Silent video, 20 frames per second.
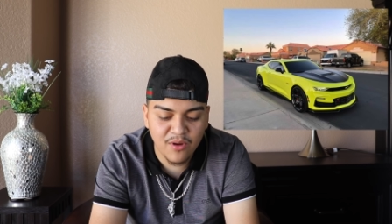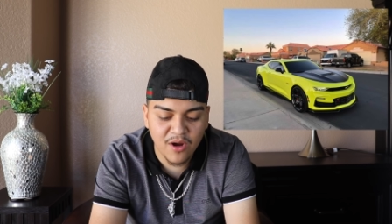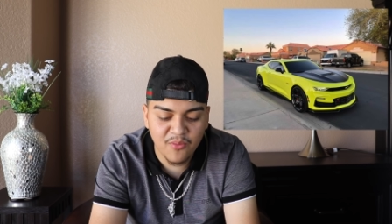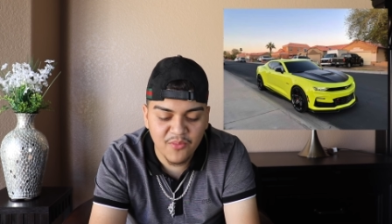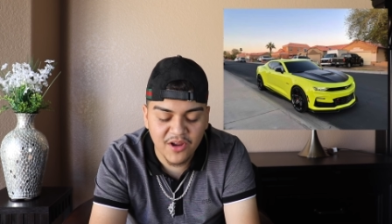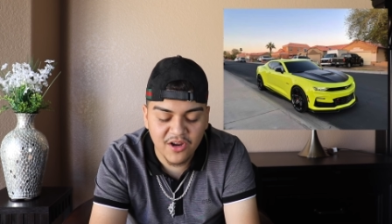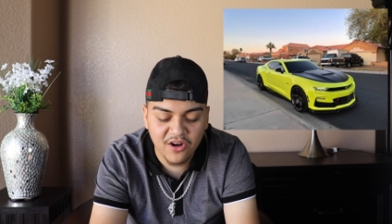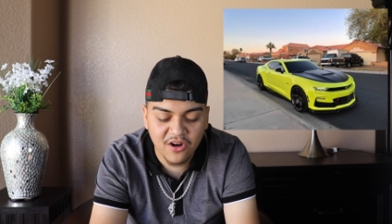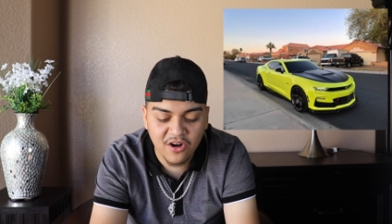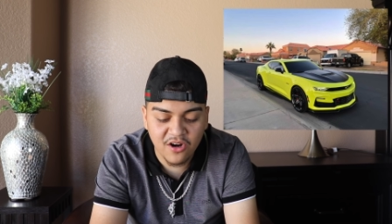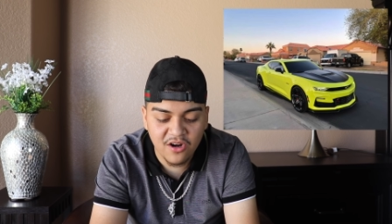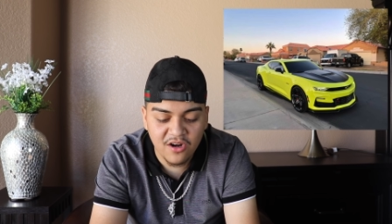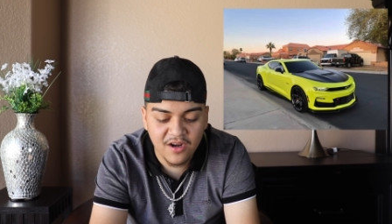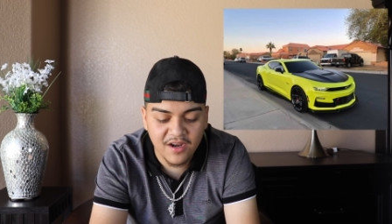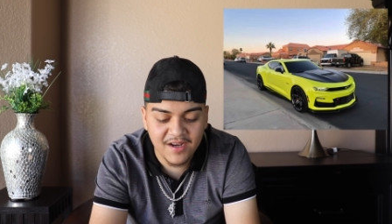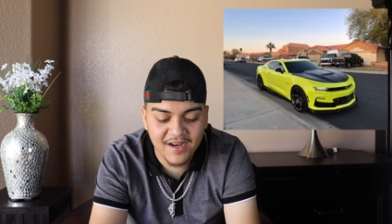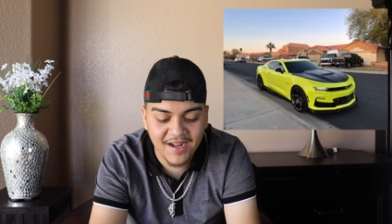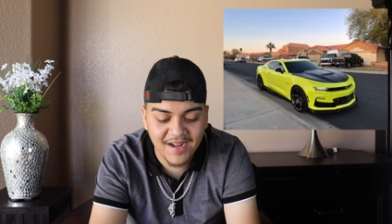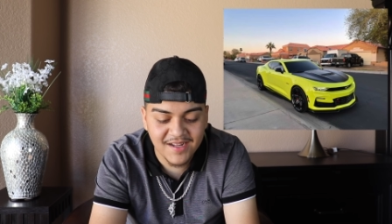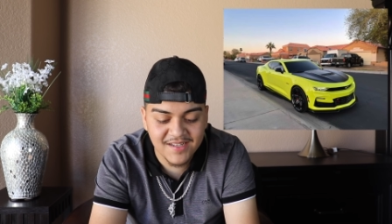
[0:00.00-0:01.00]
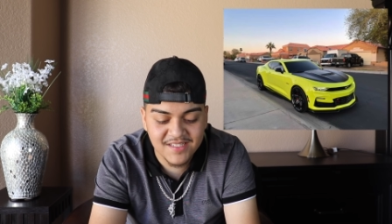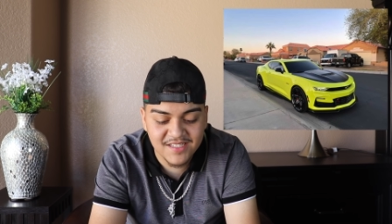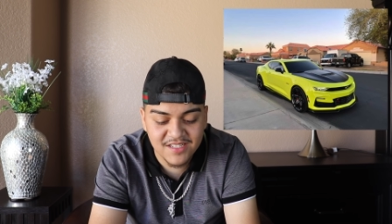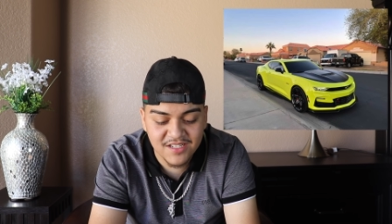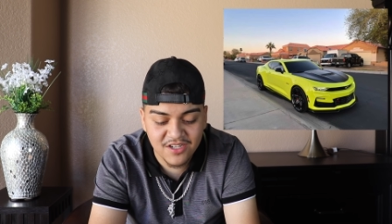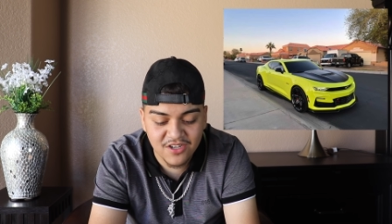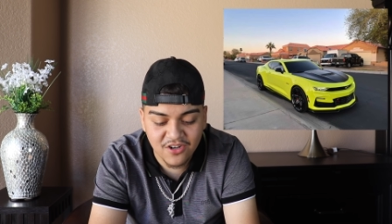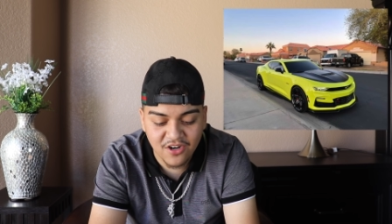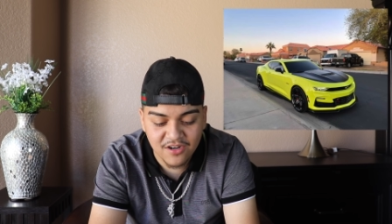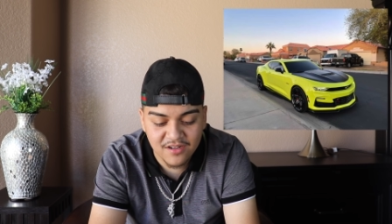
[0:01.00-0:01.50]
bought my car and I had seen
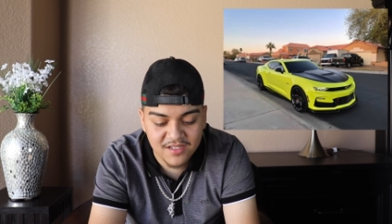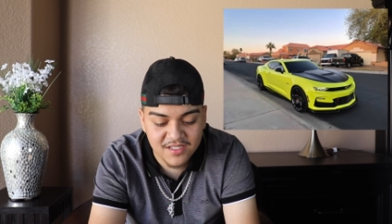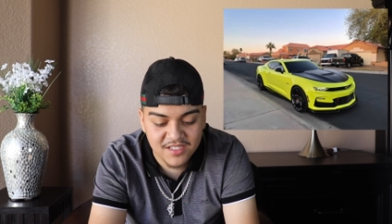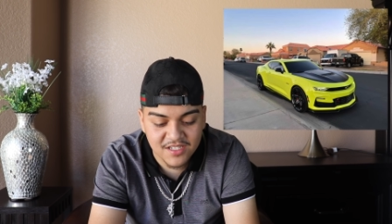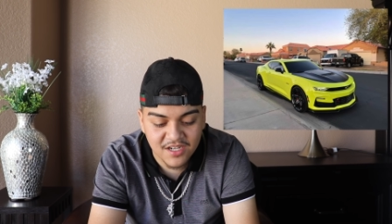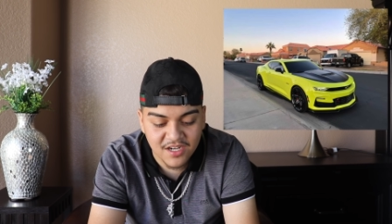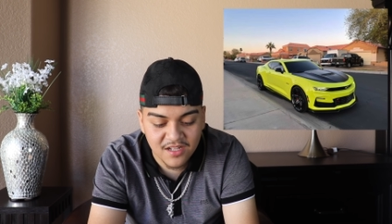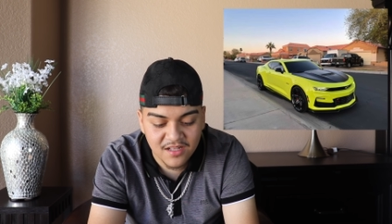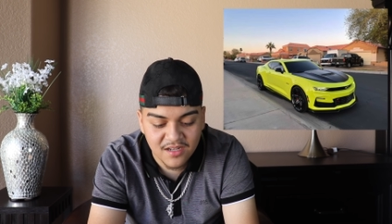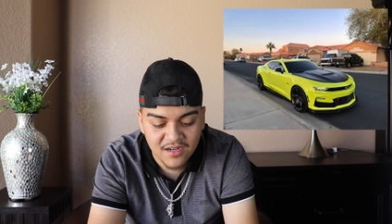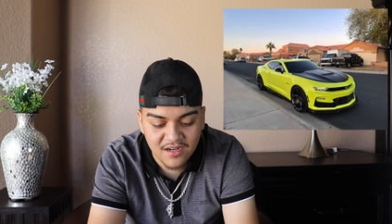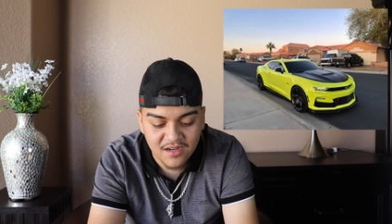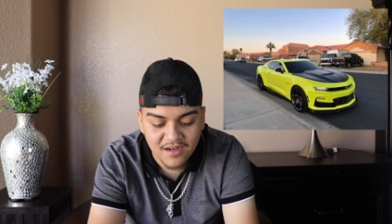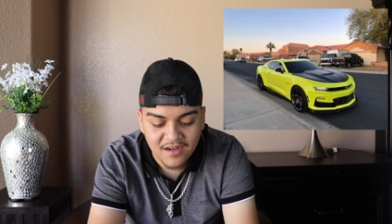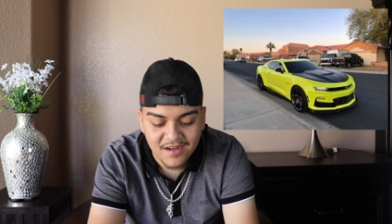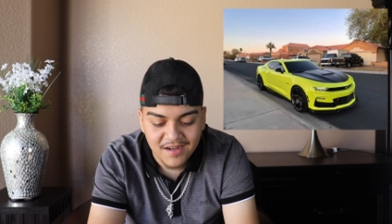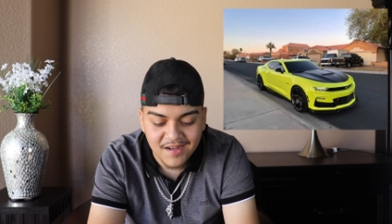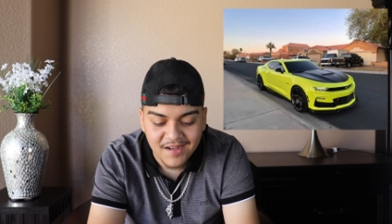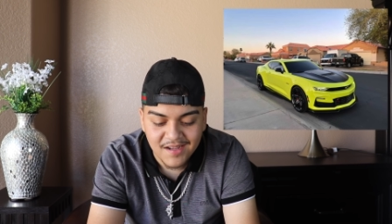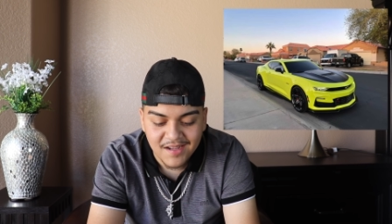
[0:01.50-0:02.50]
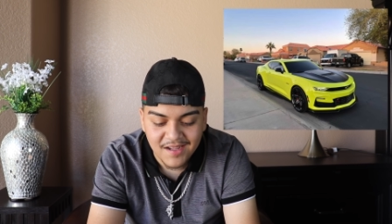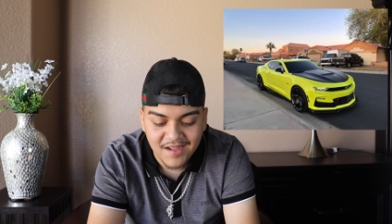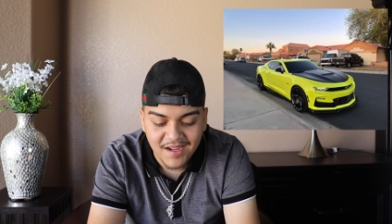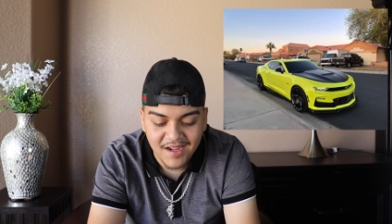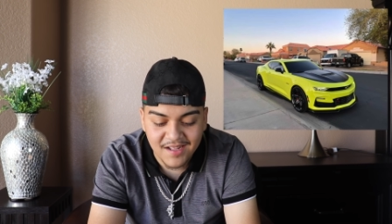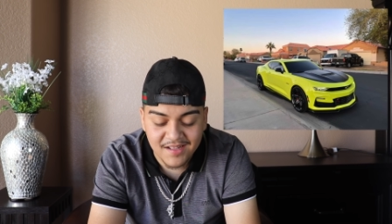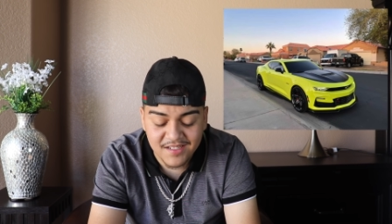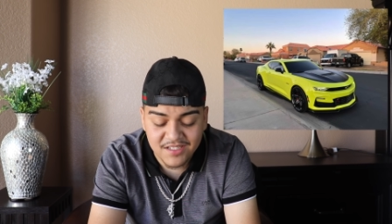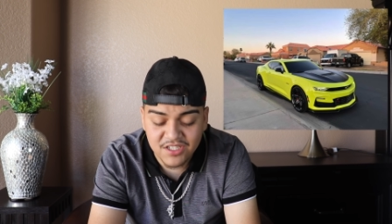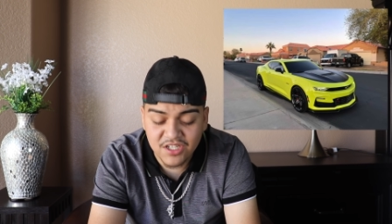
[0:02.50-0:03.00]
the car this color
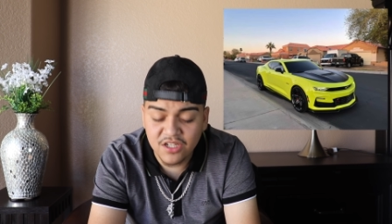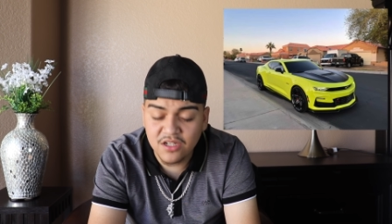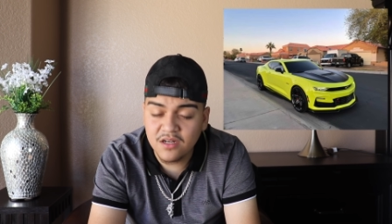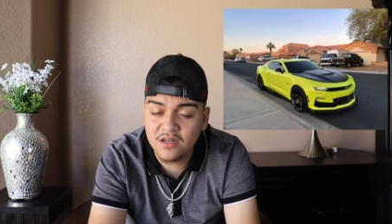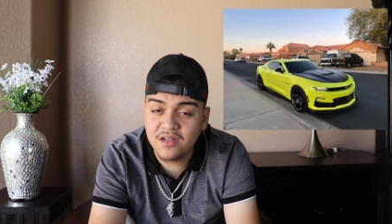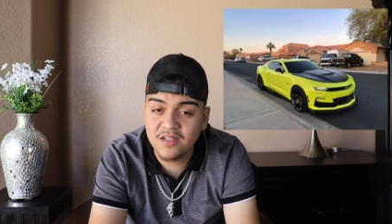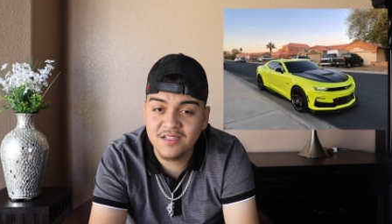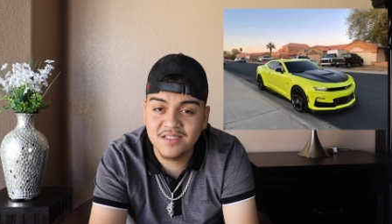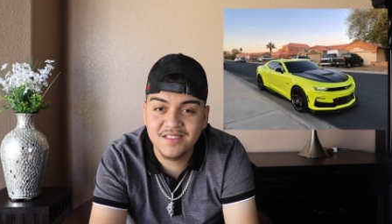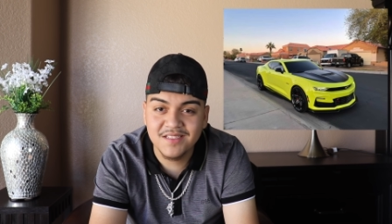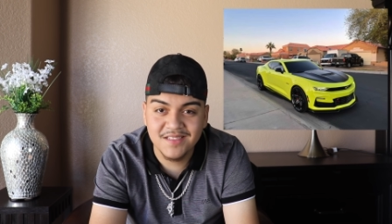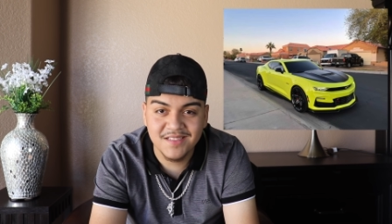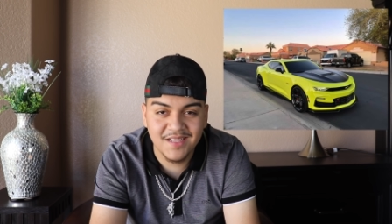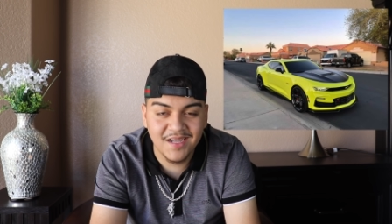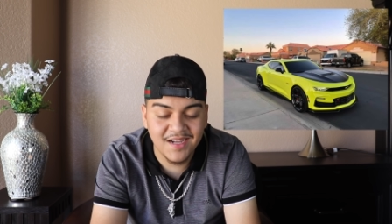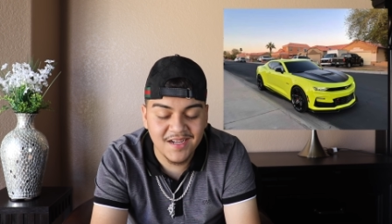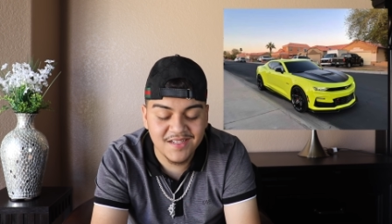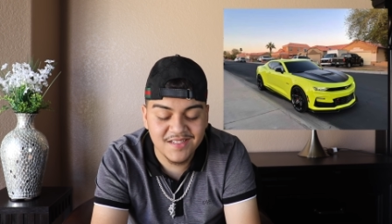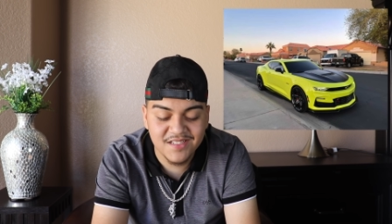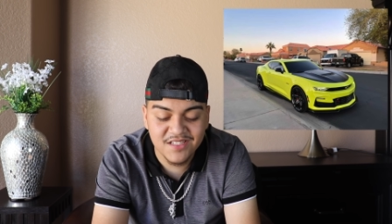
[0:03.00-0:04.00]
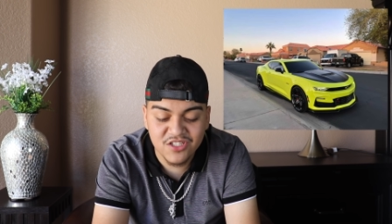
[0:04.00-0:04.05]
and this color looks nice.